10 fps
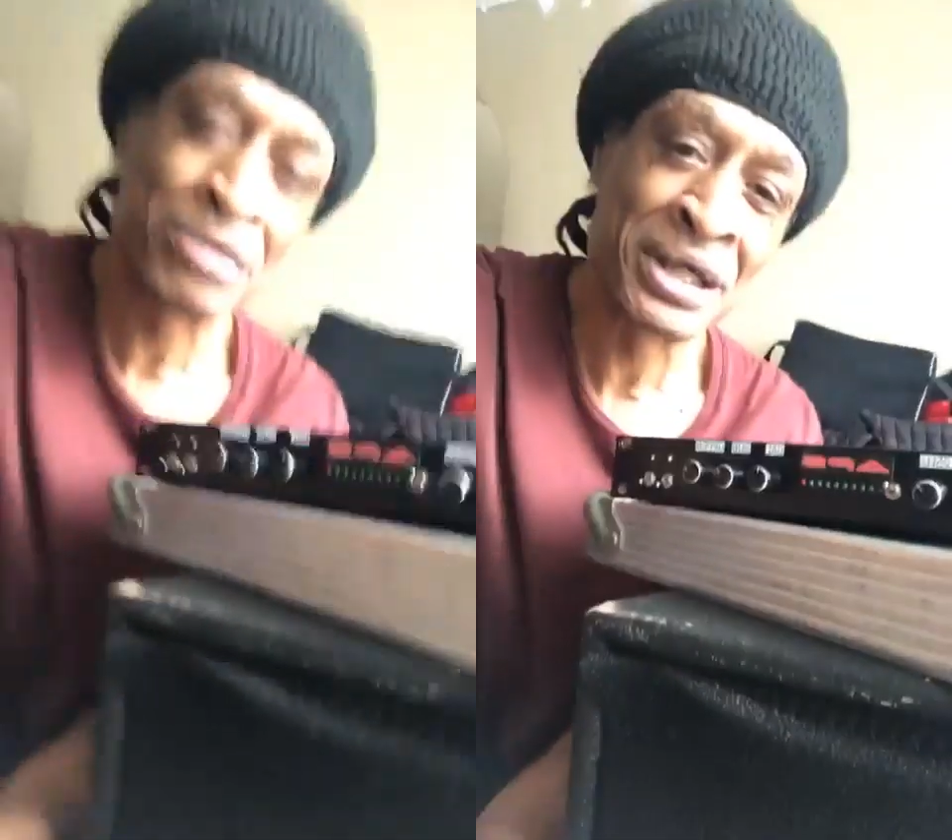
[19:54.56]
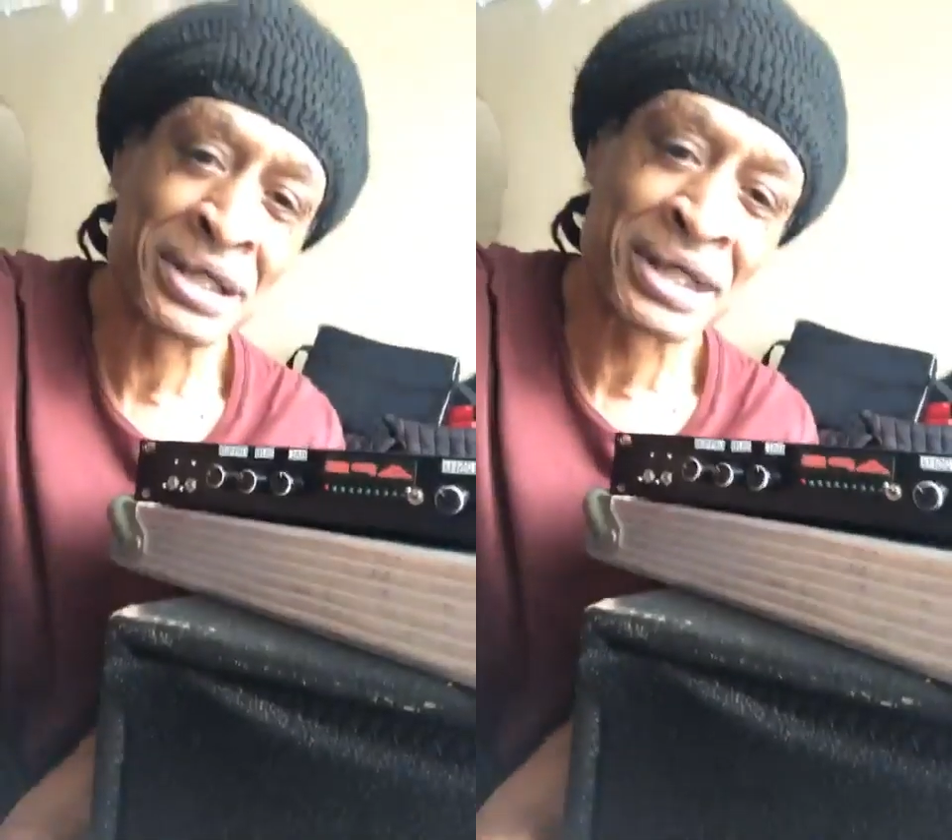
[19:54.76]

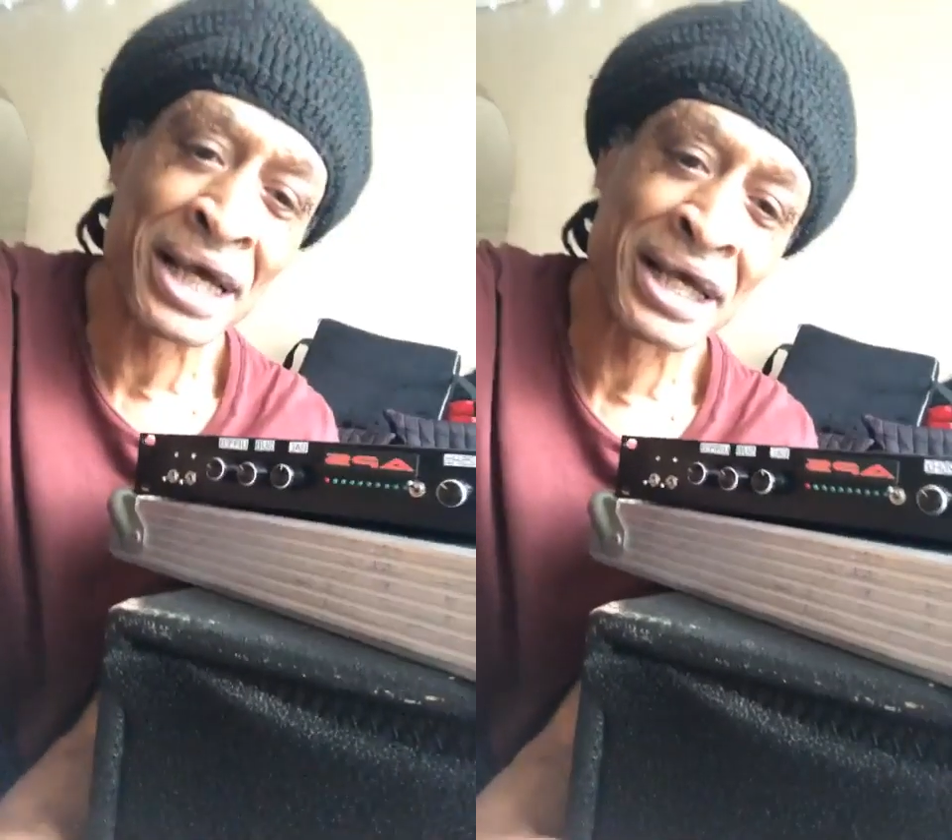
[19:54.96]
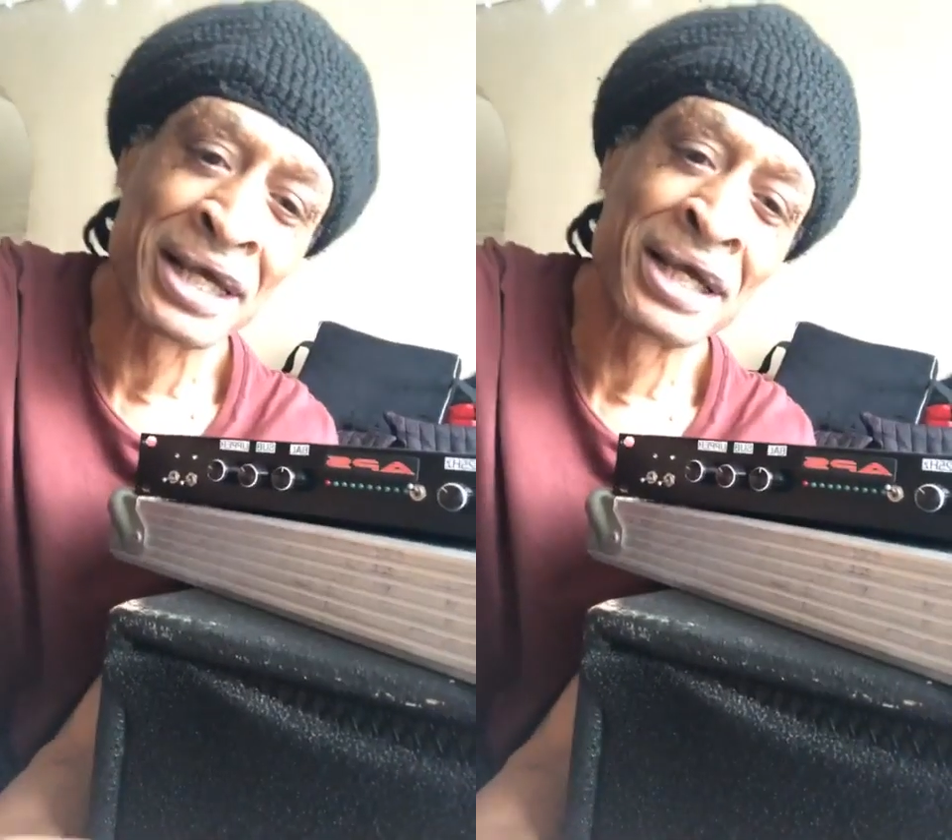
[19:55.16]
we
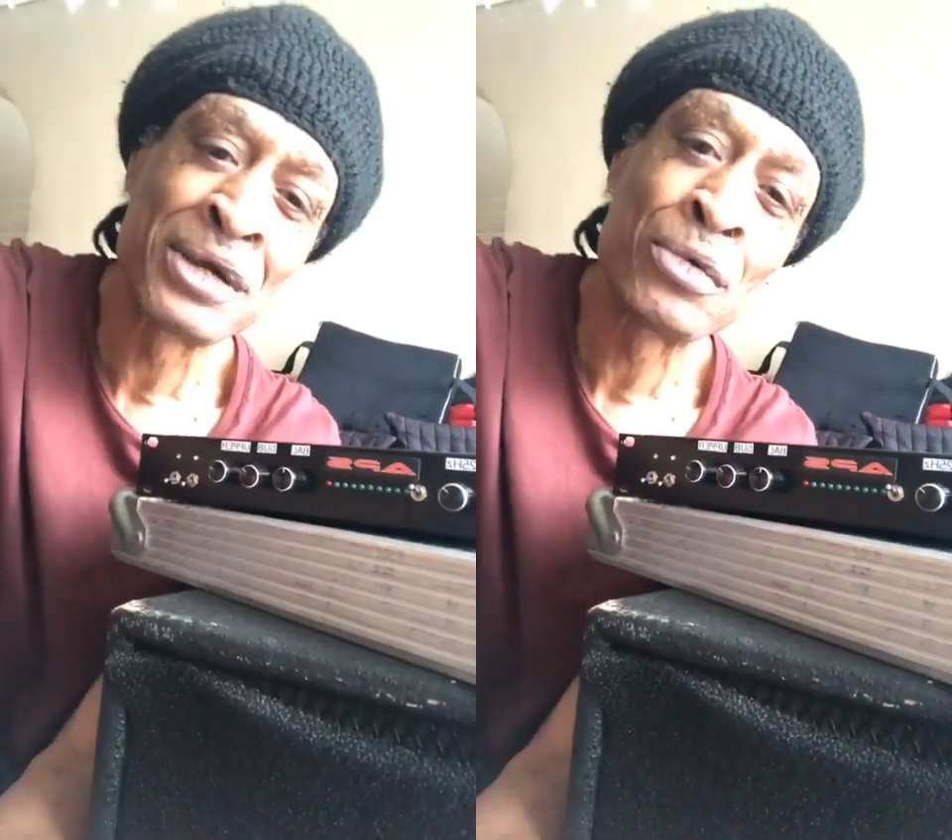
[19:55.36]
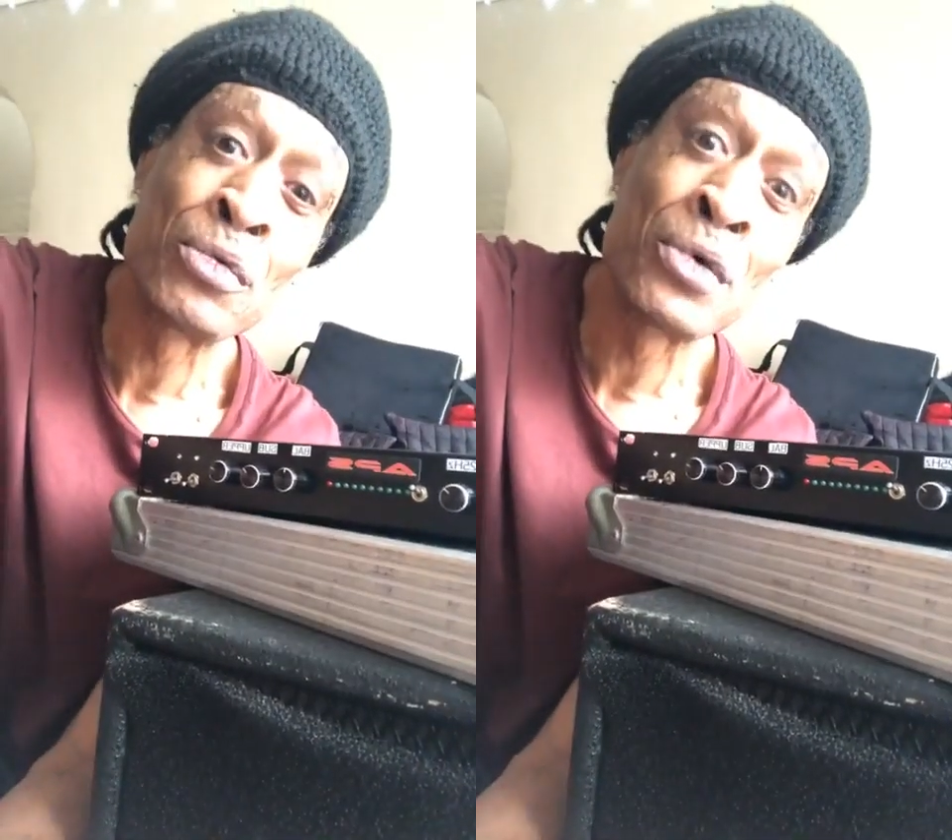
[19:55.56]
say,
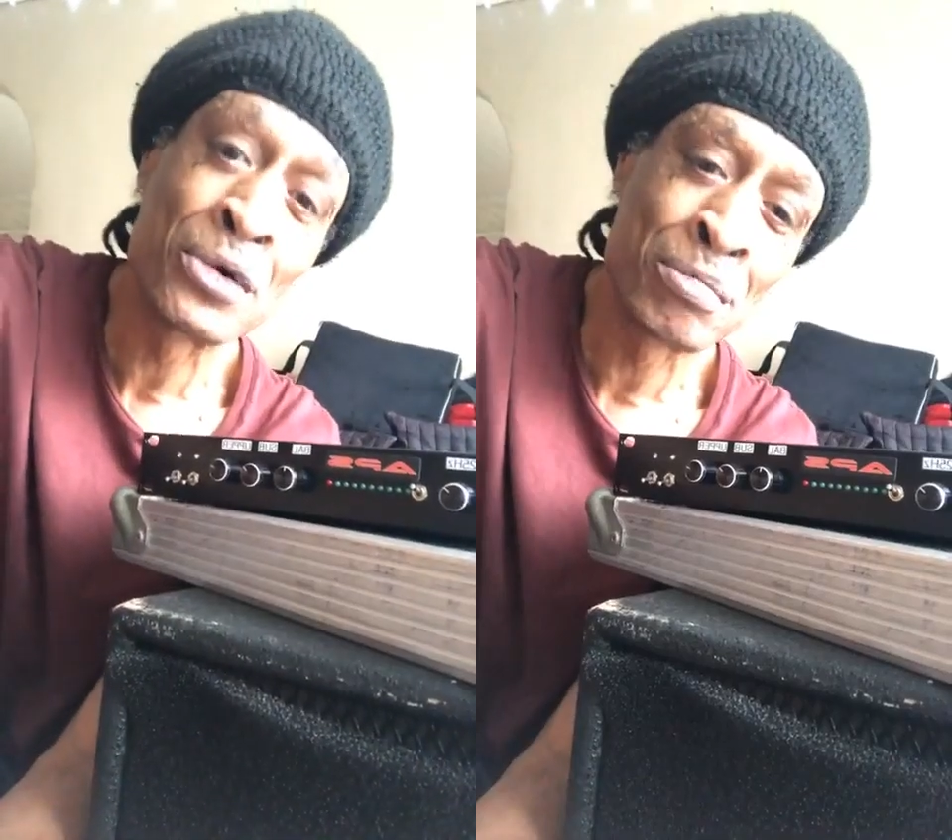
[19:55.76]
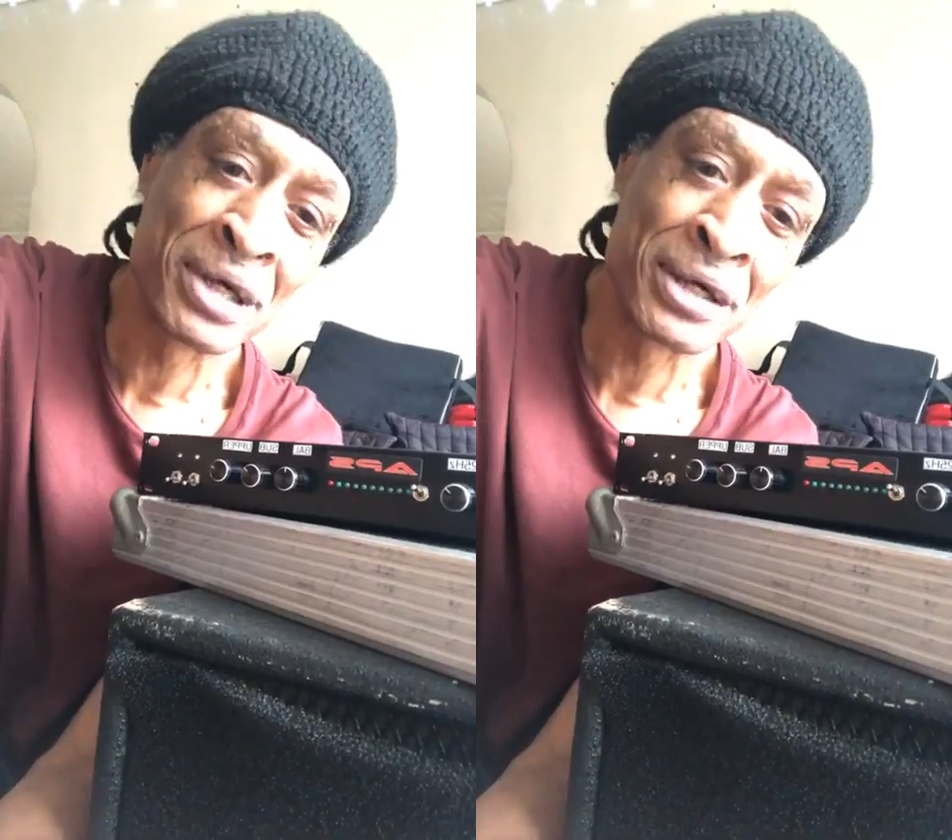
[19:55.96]

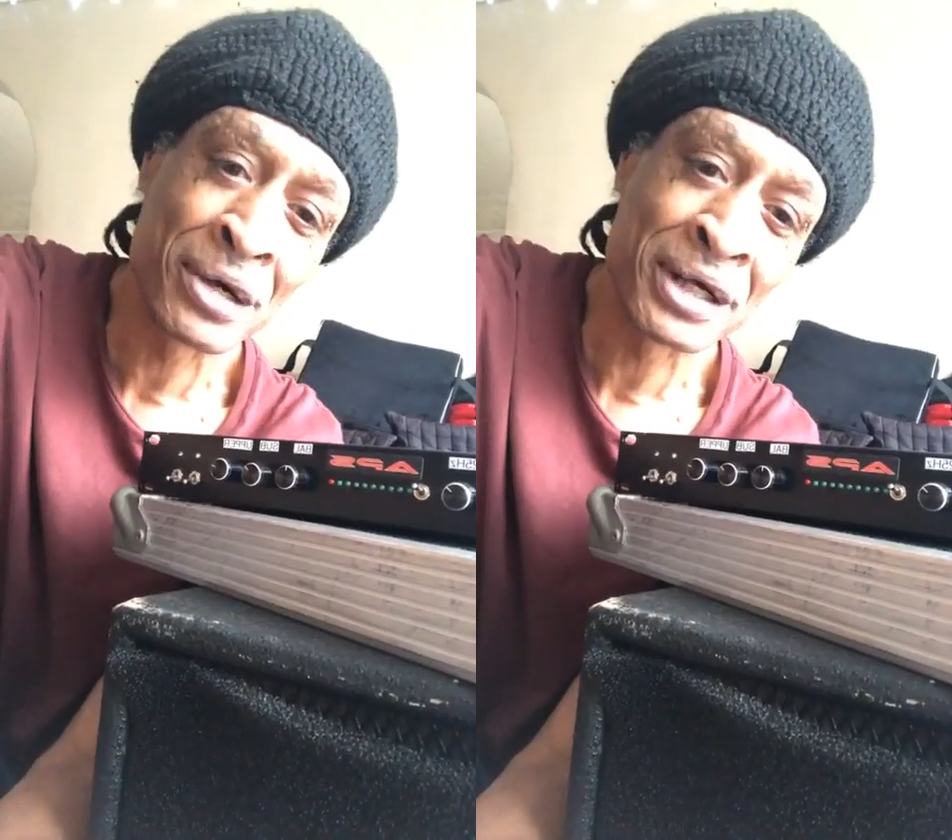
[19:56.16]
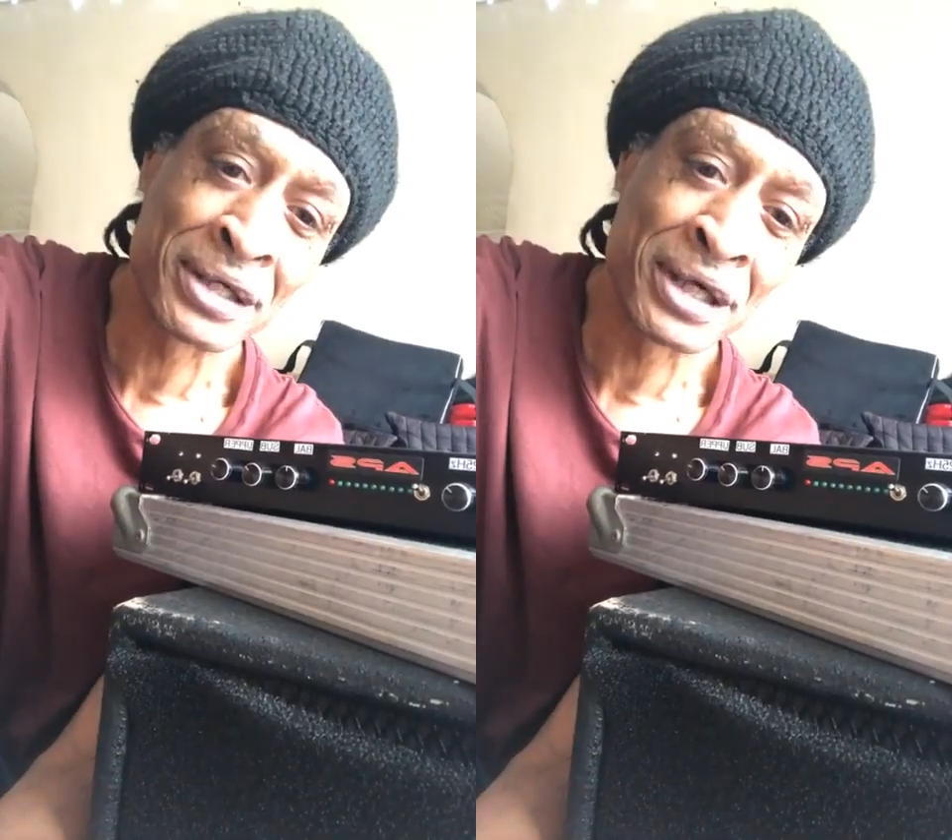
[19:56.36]
will be
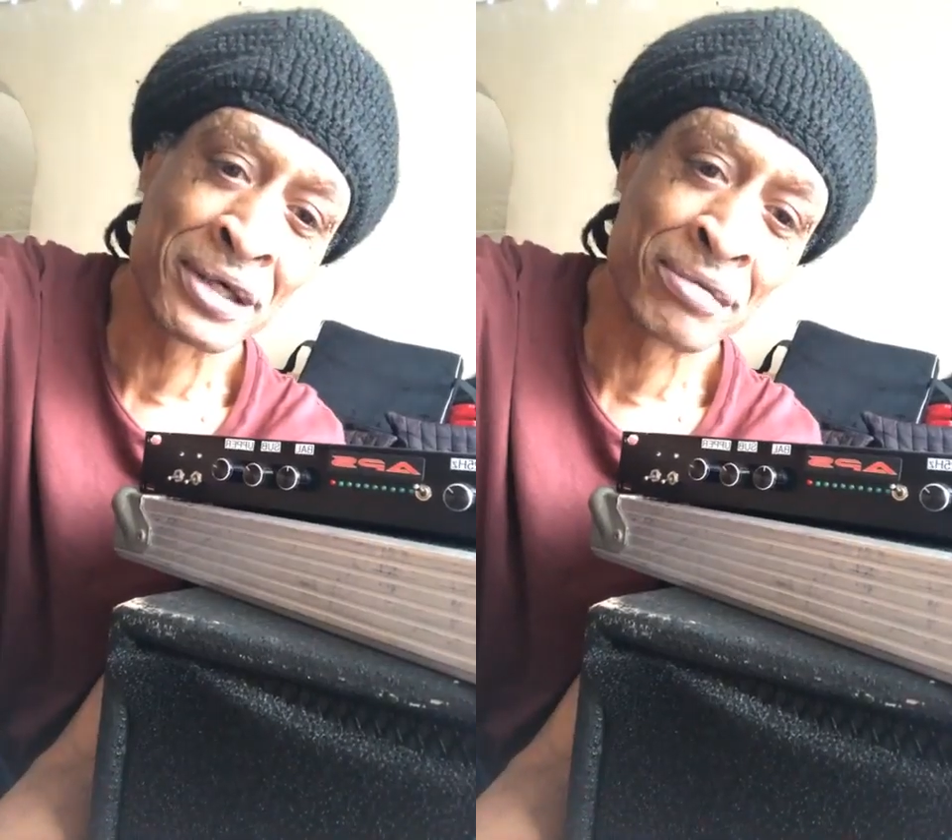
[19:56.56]
greater.